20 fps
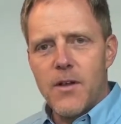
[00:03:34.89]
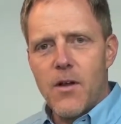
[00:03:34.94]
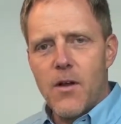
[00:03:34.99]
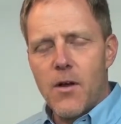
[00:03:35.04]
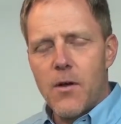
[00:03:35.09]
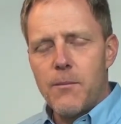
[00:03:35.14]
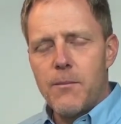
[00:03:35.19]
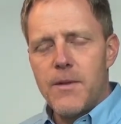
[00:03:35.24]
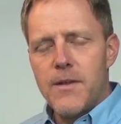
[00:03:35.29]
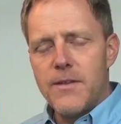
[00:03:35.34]

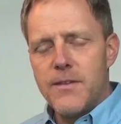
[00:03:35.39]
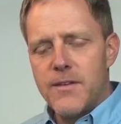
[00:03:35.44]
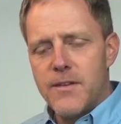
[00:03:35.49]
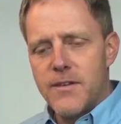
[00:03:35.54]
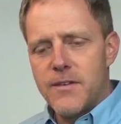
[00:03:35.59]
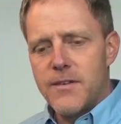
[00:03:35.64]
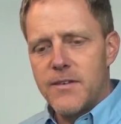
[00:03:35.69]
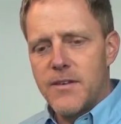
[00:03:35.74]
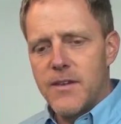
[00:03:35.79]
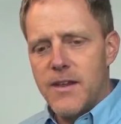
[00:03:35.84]
Our
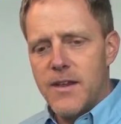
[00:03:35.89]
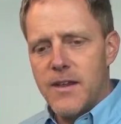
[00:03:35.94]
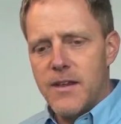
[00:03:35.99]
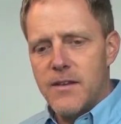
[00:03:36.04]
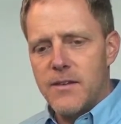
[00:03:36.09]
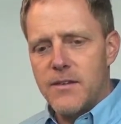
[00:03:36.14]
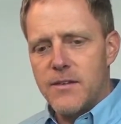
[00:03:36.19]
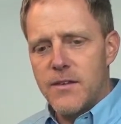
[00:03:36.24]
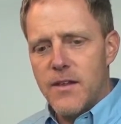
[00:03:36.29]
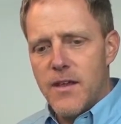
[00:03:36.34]
business
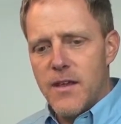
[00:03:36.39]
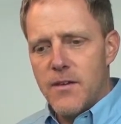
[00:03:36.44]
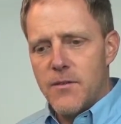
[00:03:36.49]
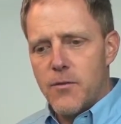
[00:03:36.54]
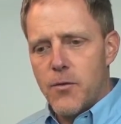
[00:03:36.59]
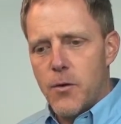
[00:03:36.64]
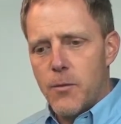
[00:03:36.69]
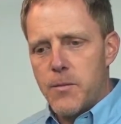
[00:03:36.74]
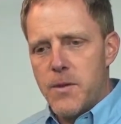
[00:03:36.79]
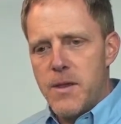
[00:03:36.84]
is
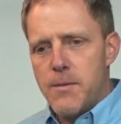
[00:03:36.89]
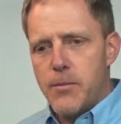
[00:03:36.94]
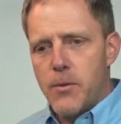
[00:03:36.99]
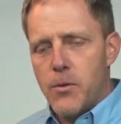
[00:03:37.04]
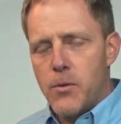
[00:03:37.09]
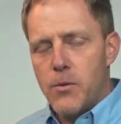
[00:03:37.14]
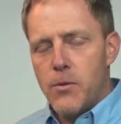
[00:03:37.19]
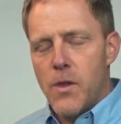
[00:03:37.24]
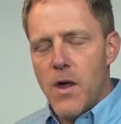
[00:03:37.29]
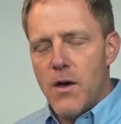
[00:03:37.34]
for people
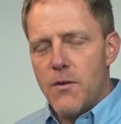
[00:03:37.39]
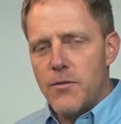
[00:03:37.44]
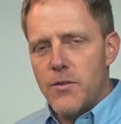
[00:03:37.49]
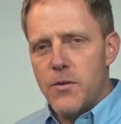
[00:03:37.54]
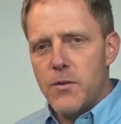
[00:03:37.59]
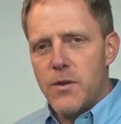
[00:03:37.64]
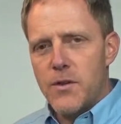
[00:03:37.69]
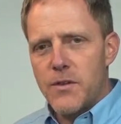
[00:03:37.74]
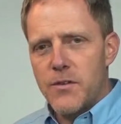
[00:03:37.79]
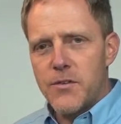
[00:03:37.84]
who love
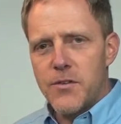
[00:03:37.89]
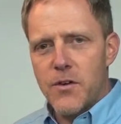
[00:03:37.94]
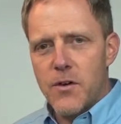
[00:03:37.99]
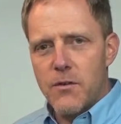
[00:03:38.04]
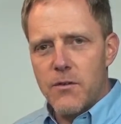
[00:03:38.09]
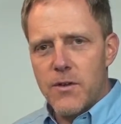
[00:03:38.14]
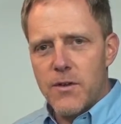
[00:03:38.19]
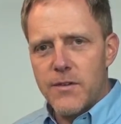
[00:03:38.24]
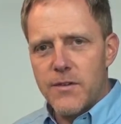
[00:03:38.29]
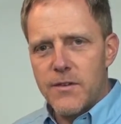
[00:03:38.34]
doing the
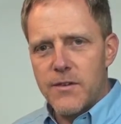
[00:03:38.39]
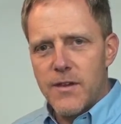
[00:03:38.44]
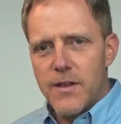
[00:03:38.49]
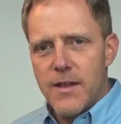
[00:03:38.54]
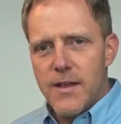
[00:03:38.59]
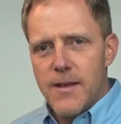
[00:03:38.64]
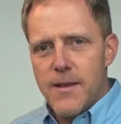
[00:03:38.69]
service,